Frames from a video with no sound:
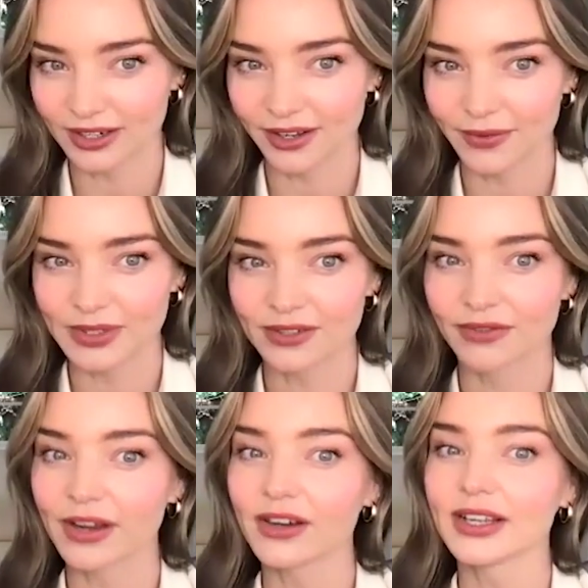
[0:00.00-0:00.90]
I was
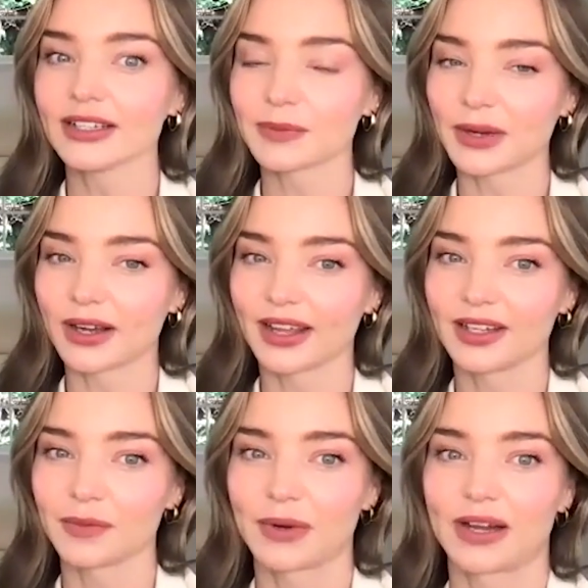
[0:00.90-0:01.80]
very
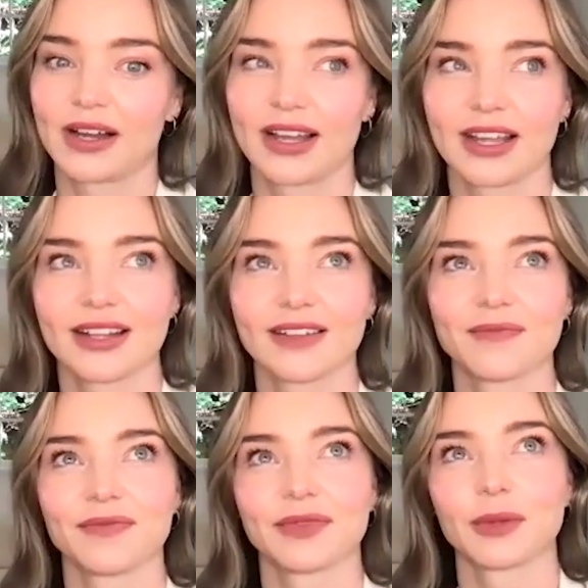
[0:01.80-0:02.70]
inspired by
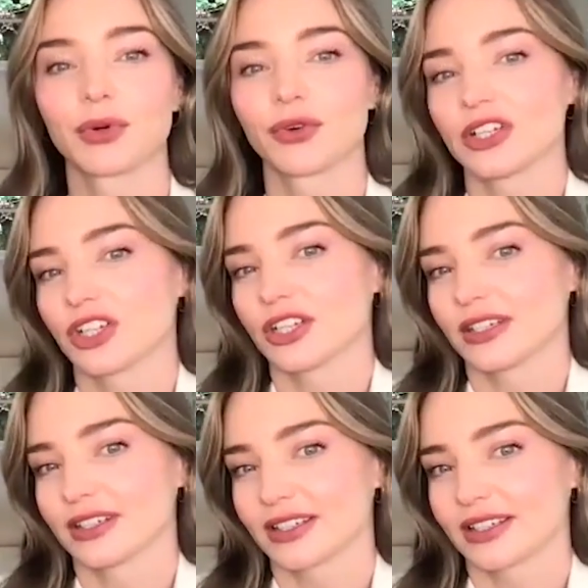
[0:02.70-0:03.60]
the Parisian
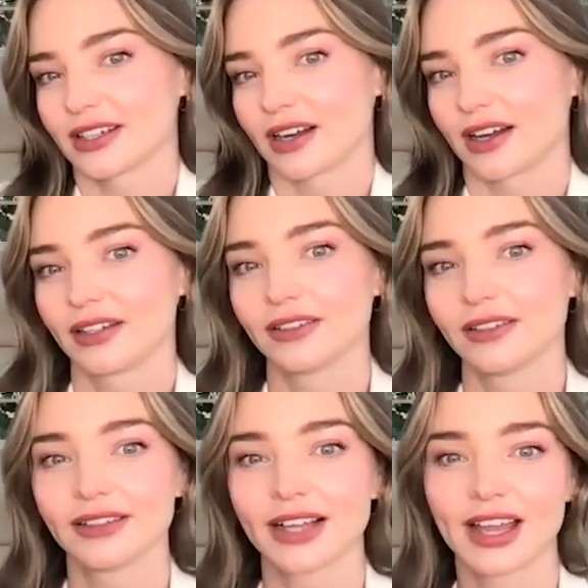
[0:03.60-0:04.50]

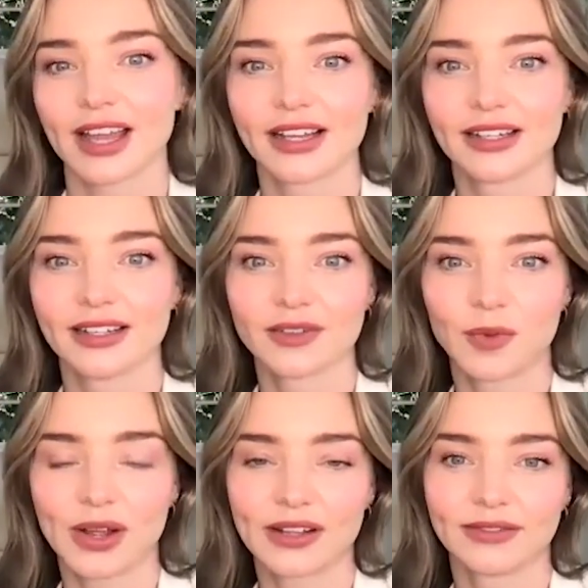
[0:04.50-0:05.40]
style and
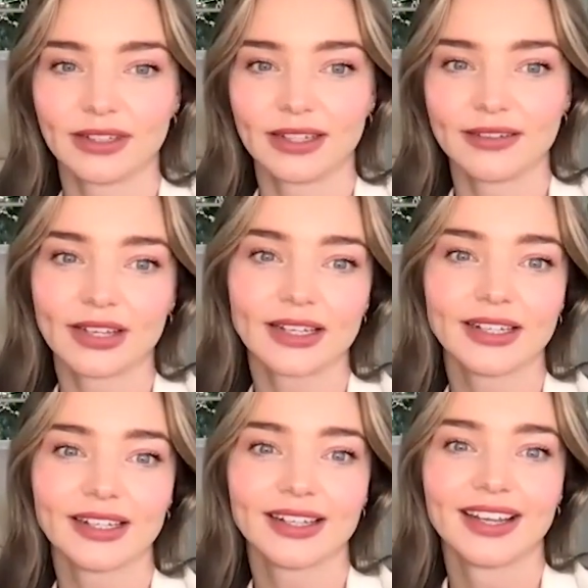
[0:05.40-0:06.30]
way of
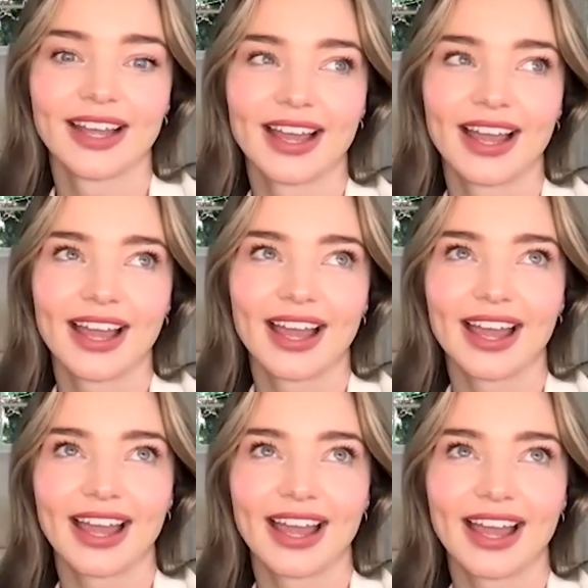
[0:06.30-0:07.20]
living.
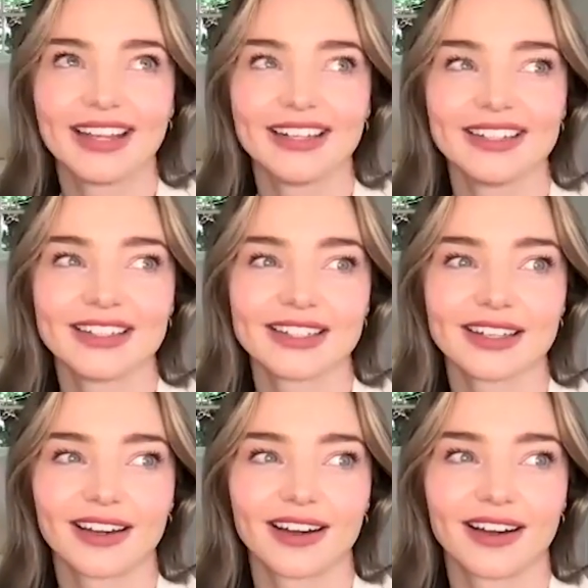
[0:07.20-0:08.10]
And
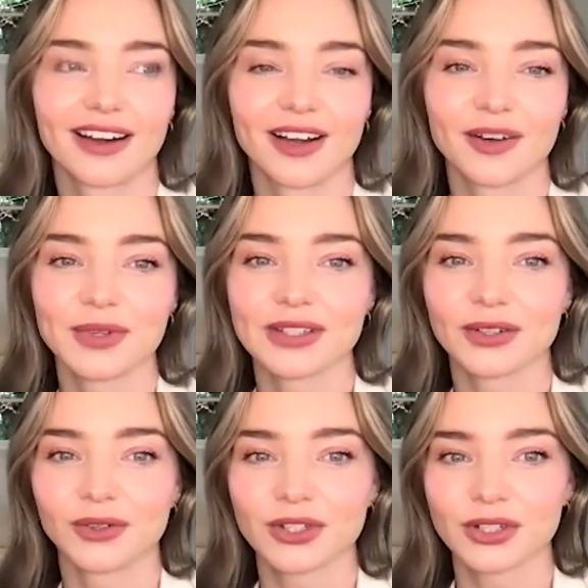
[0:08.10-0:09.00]
I was
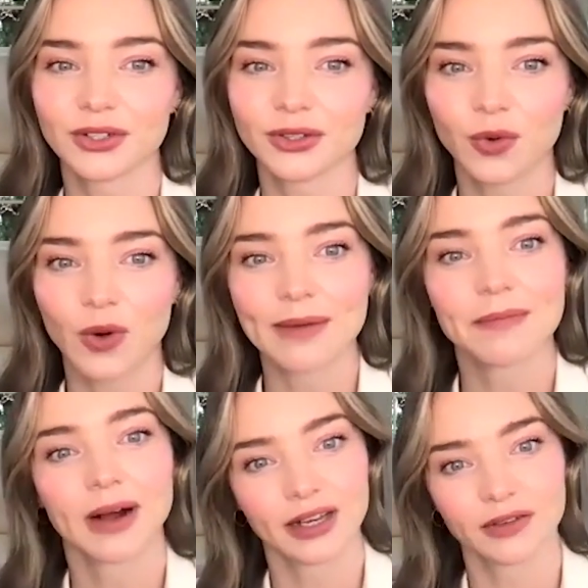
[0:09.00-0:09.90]
also quite
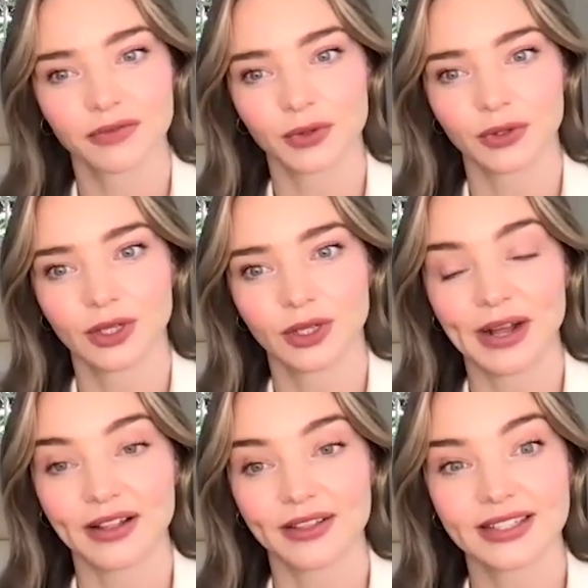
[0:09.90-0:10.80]
mindful
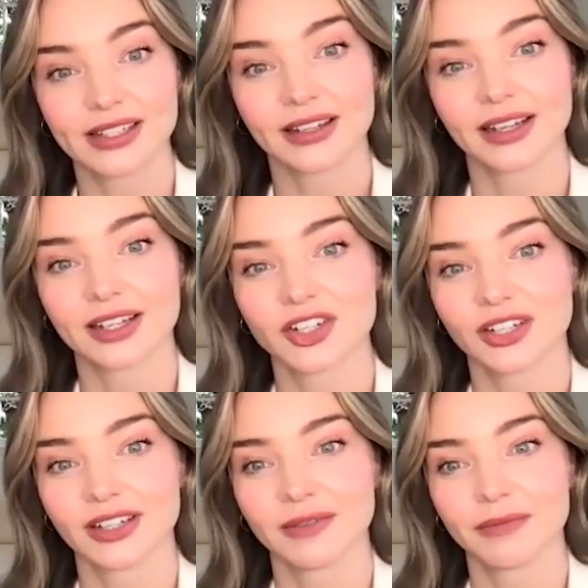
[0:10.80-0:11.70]
about this
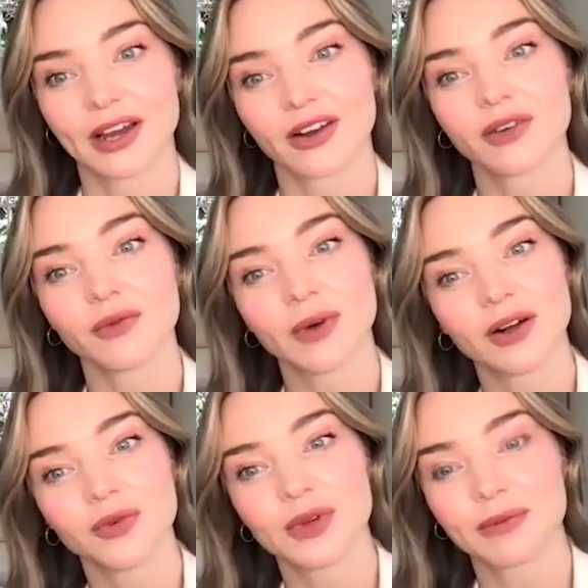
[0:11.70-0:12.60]
collection pairing
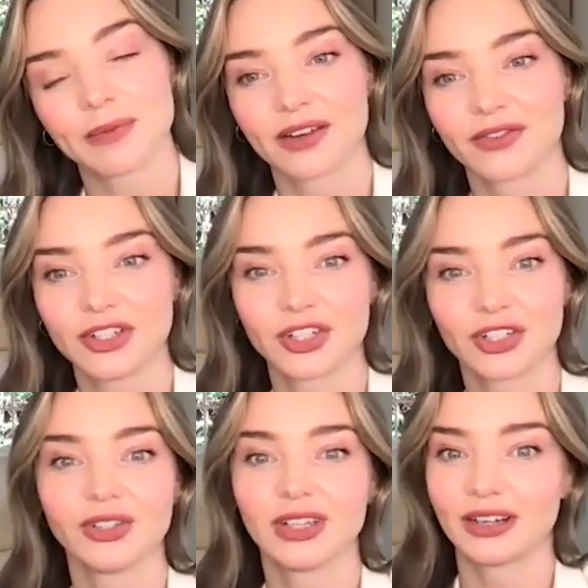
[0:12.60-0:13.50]
well with my
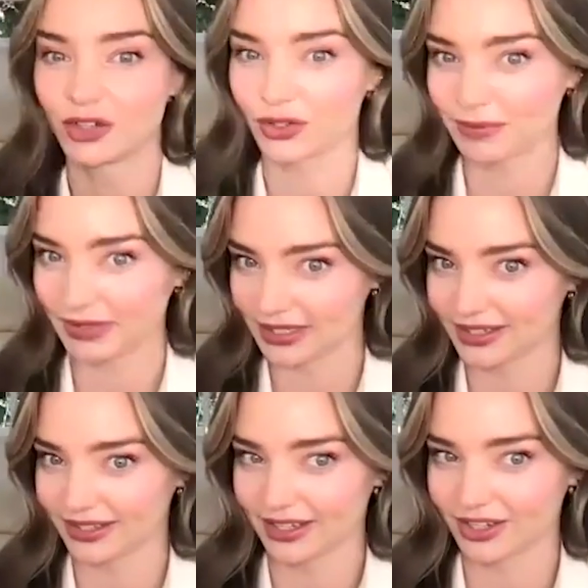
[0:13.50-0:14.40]
original Lovejoy Bliss
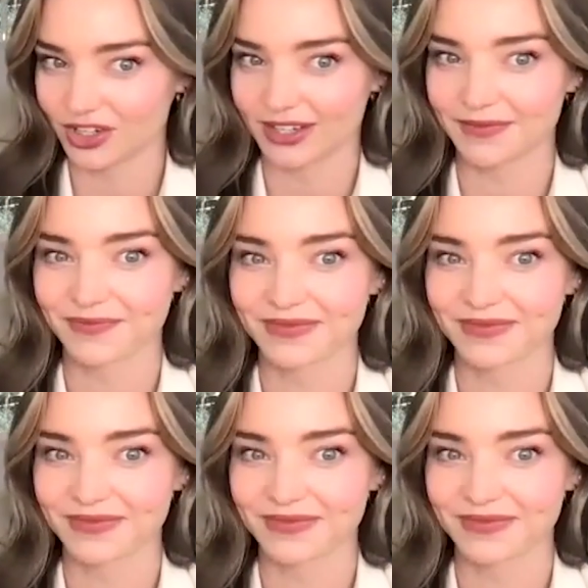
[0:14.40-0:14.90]
collection.